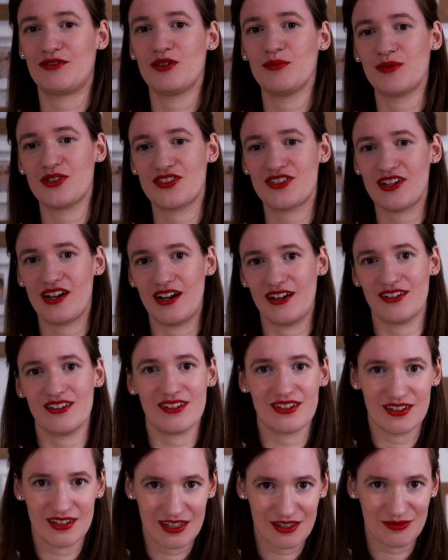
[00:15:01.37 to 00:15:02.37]
from the start,
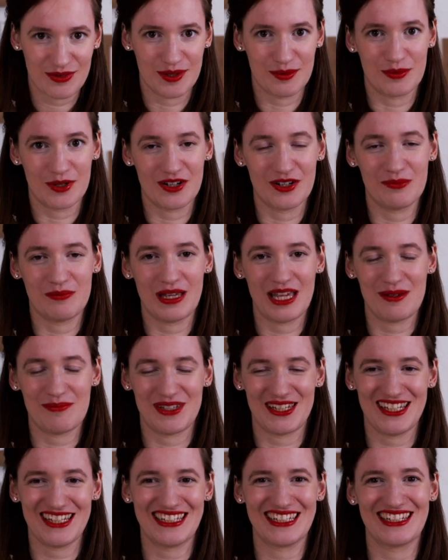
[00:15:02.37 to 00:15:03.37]
if we were a
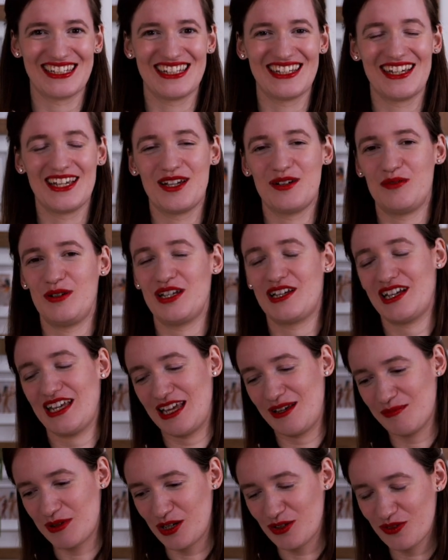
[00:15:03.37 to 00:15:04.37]
baby, we
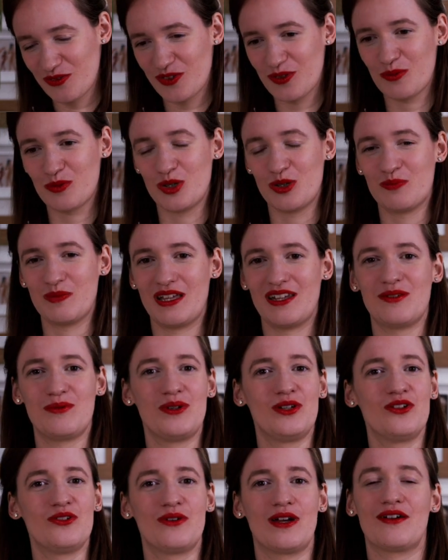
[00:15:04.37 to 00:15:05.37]
came out of the womb and
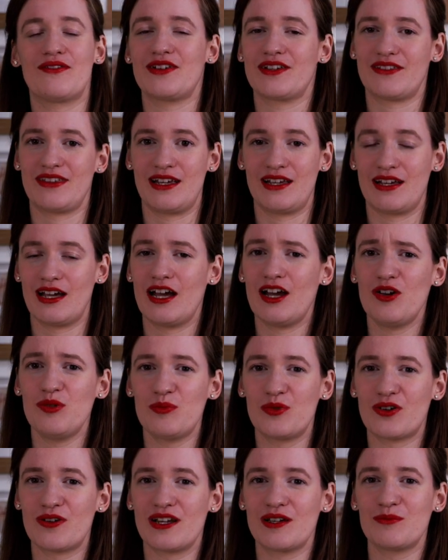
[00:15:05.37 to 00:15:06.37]
we knew everything, how
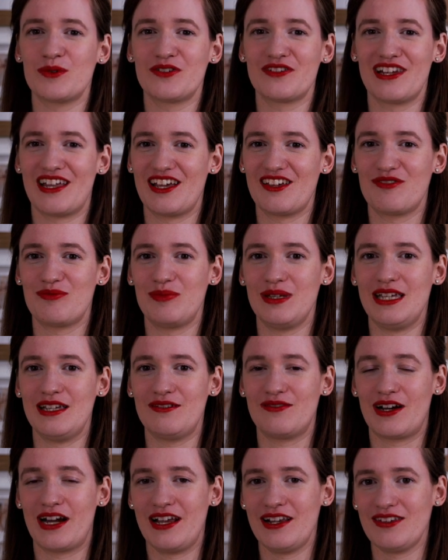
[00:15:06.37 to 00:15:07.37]
boring would life
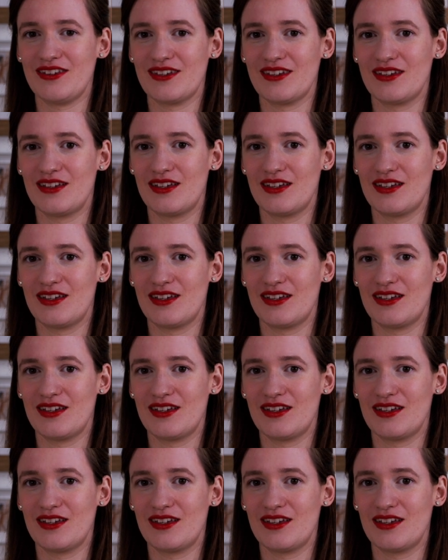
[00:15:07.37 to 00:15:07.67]
be, right?